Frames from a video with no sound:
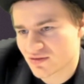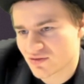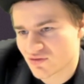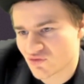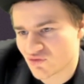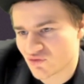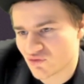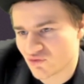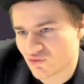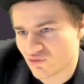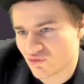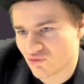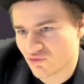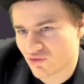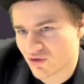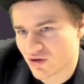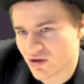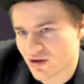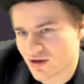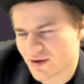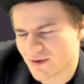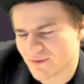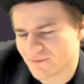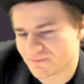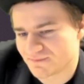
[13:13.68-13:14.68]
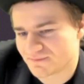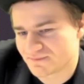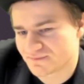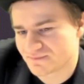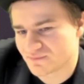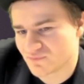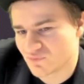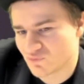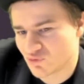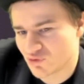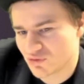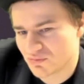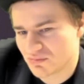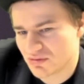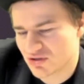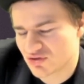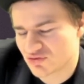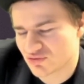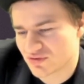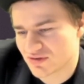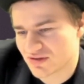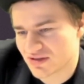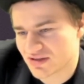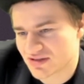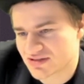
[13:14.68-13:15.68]
who would be
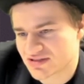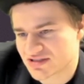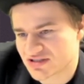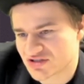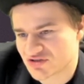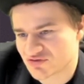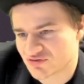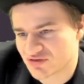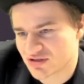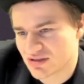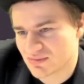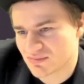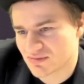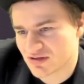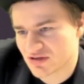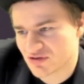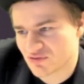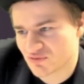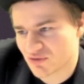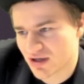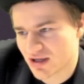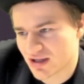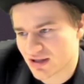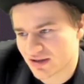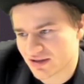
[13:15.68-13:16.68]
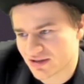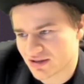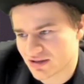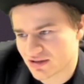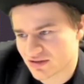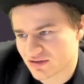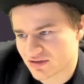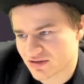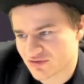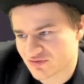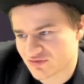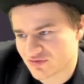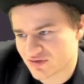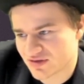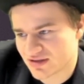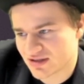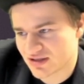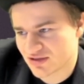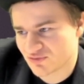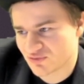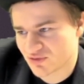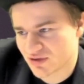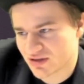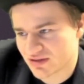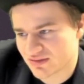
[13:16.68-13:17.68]
doing extremely well here if he
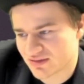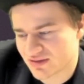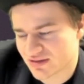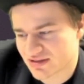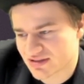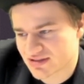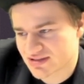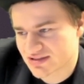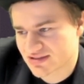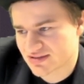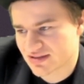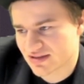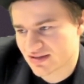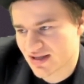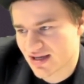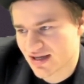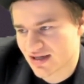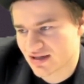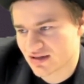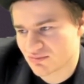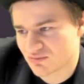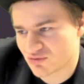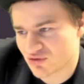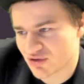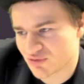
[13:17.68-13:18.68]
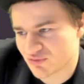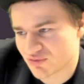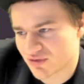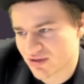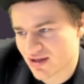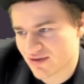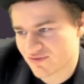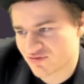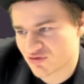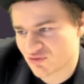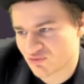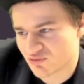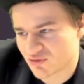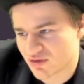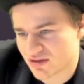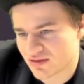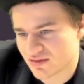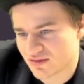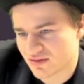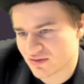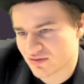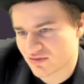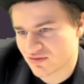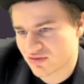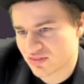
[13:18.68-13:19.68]
did win this. Then Nakamura would have to
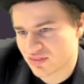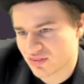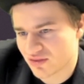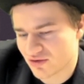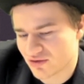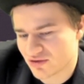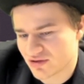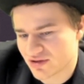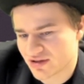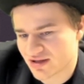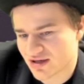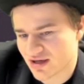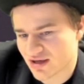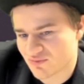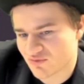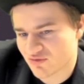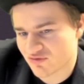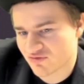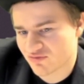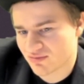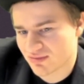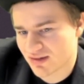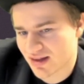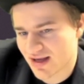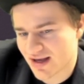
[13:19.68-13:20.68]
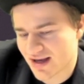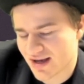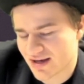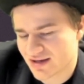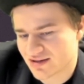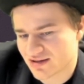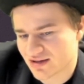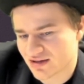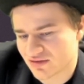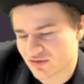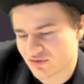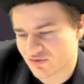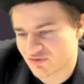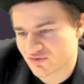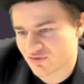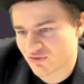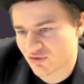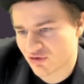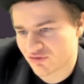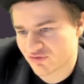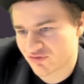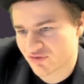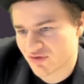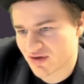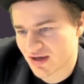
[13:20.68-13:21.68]
win the third game with black and the
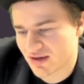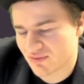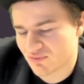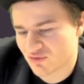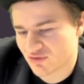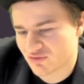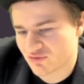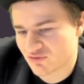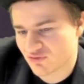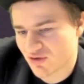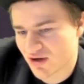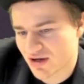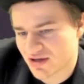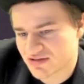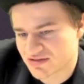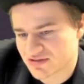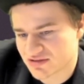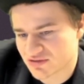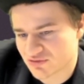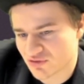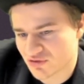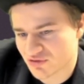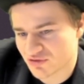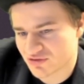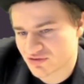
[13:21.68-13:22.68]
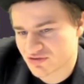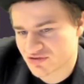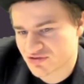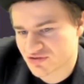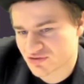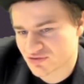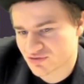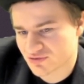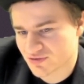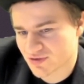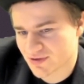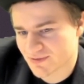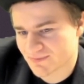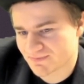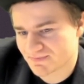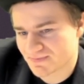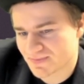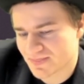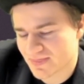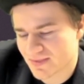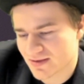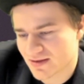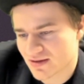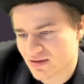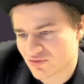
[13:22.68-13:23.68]
fourth game with white in order to
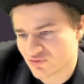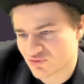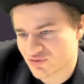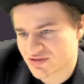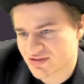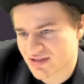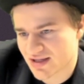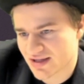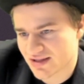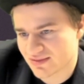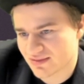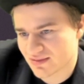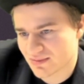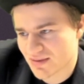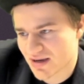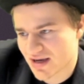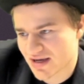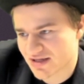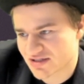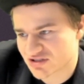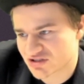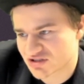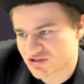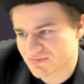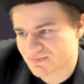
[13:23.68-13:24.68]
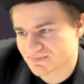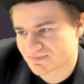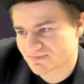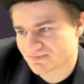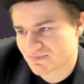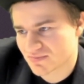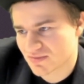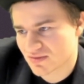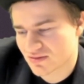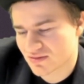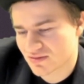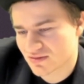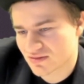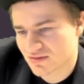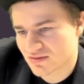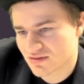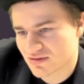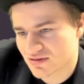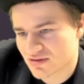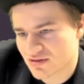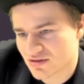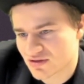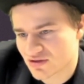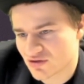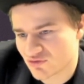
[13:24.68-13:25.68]
stay in the match.
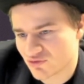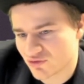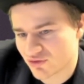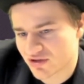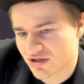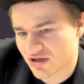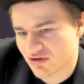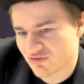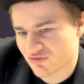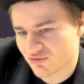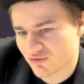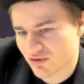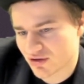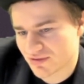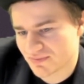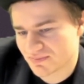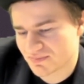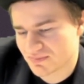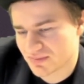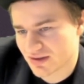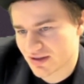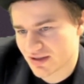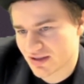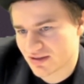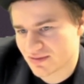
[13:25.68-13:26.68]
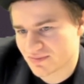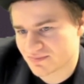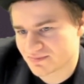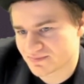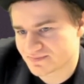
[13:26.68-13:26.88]
Rook f1 played.